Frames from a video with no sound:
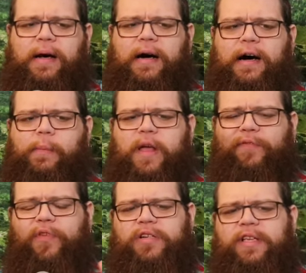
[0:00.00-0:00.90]

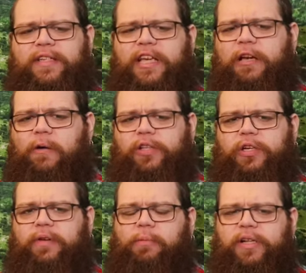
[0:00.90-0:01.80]
If there's a sequel
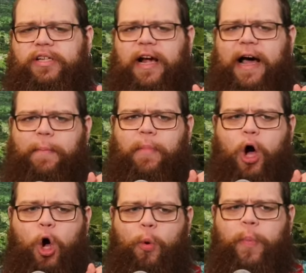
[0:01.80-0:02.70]
to it, which I'm
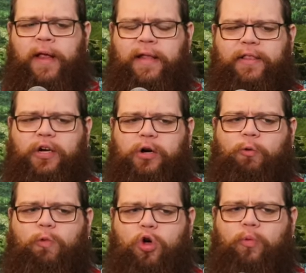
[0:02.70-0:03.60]
hoping there
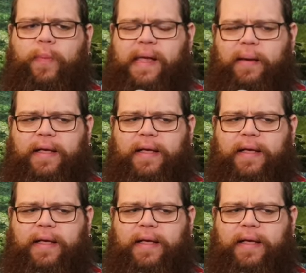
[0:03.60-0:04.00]
will be,